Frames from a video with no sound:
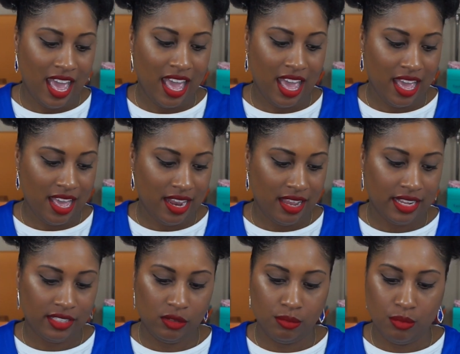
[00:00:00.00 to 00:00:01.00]
and
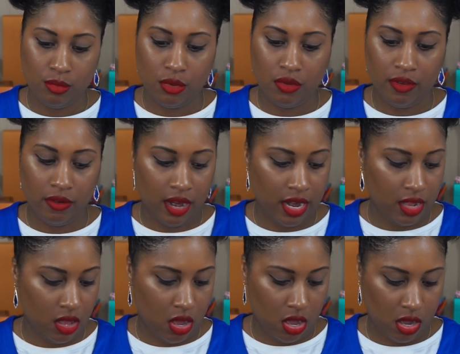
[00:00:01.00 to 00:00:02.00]
let's move it right
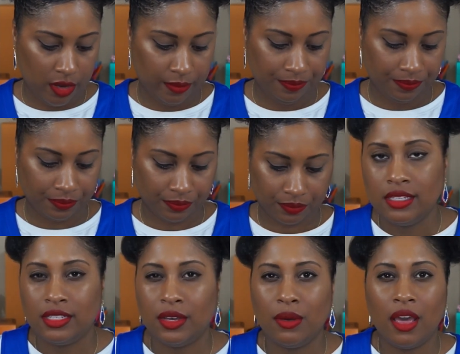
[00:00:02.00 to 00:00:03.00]
along.
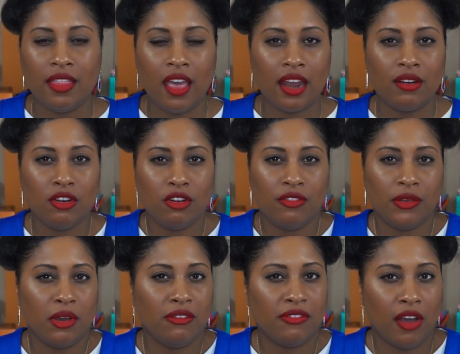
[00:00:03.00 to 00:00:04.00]
So I don't know if you
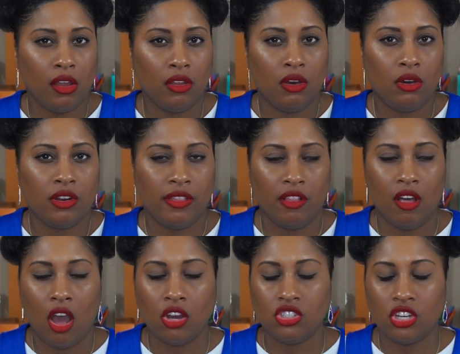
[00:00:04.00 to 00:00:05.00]
all followed the
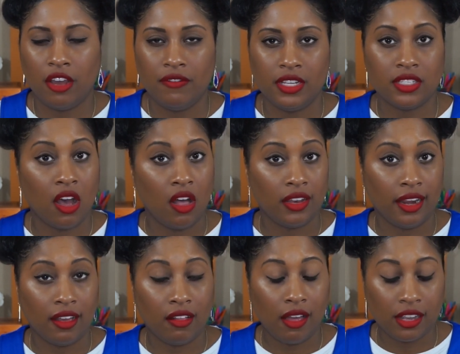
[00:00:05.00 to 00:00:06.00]
launch of this holiday
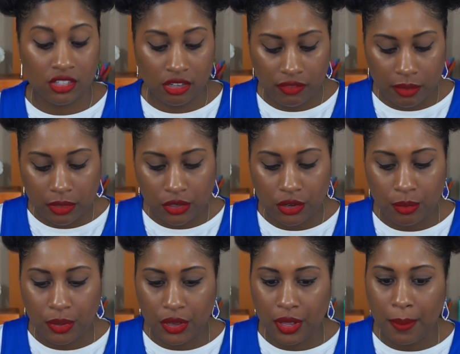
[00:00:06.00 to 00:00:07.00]
collection from Lunar
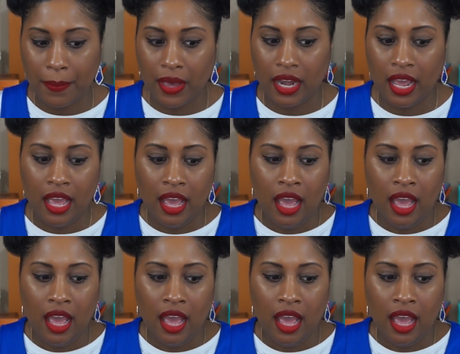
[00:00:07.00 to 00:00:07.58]
Beauty, but